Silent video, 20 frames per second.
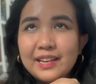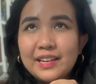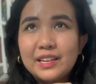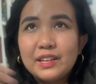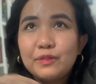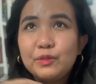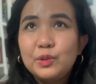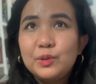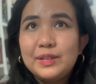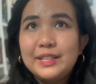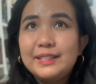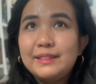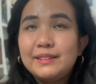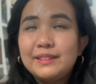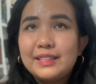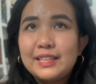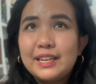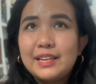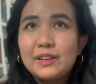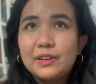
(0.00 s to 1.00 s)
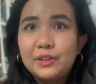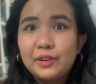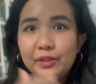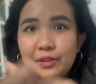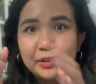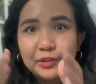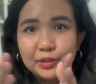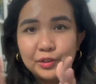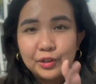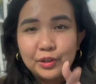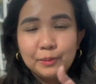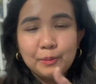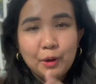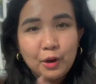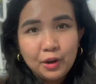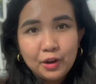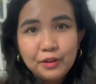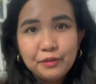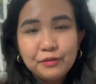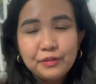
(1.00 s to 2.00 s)
If you need to take another term
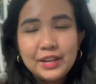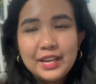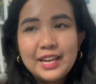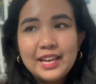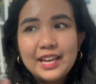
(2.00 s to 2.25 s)
off,